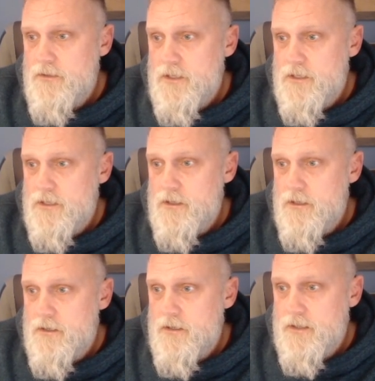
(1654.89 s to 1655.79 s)

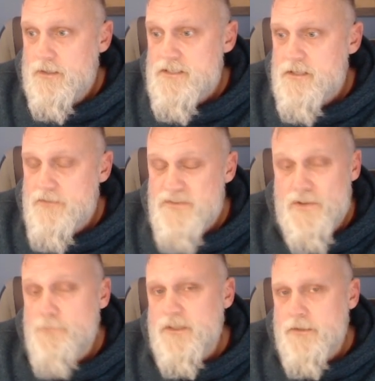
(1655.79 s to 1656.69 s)
at least I'll have
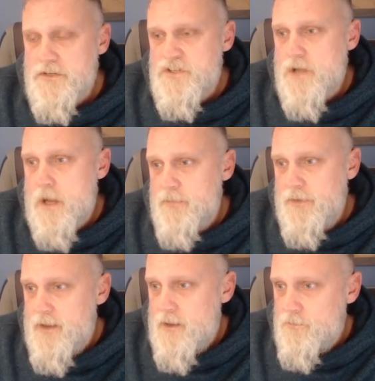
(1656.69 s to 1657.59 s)
something there to stop them down,